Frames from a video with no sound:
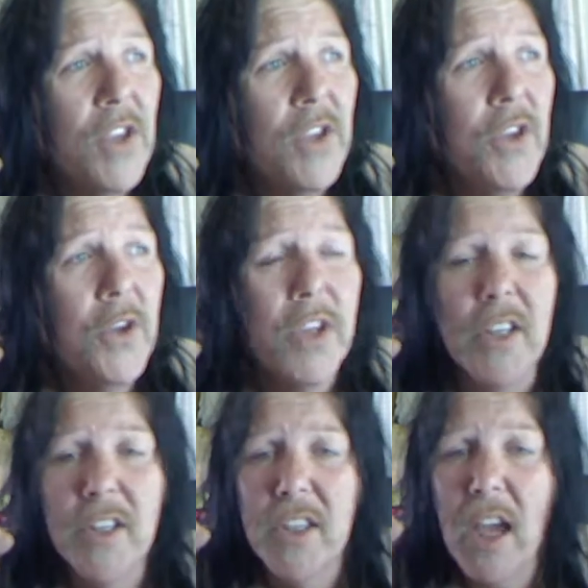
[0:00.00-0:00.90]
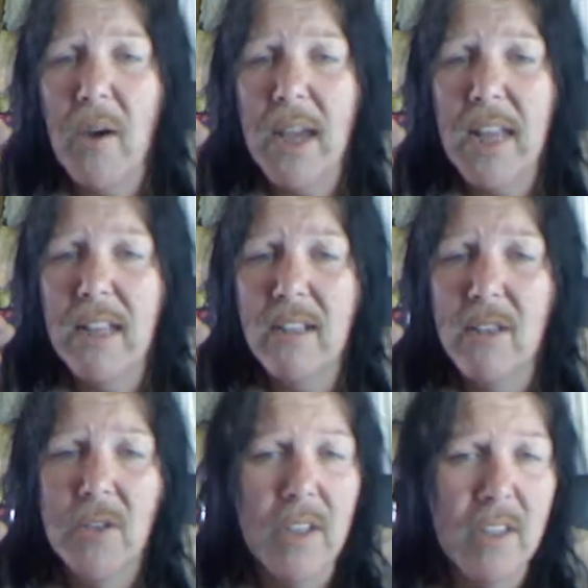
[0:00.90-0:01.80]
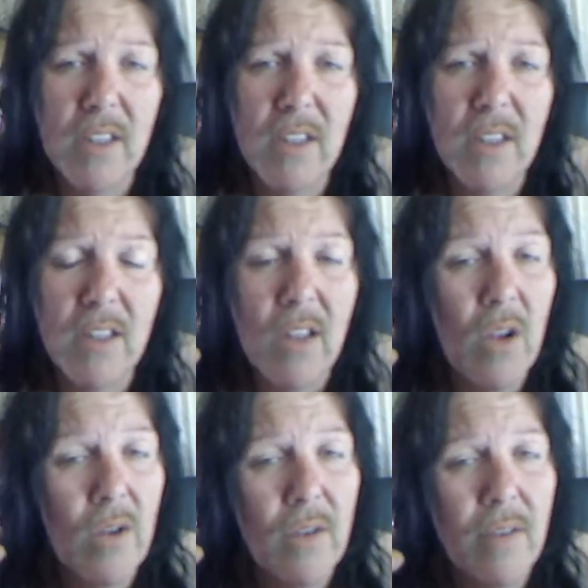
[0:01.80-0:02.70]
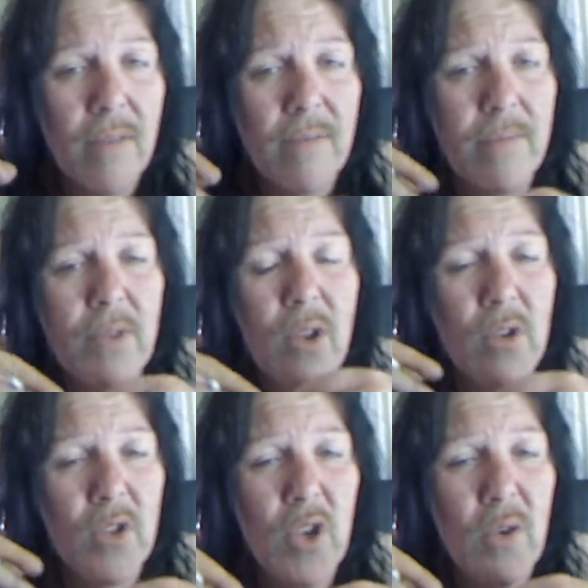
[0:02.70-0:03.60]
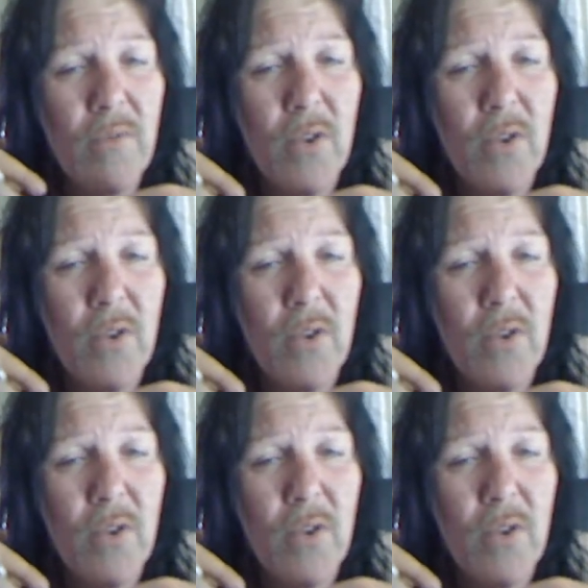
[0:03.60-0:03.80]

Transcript: you can go ahead and look at the long-term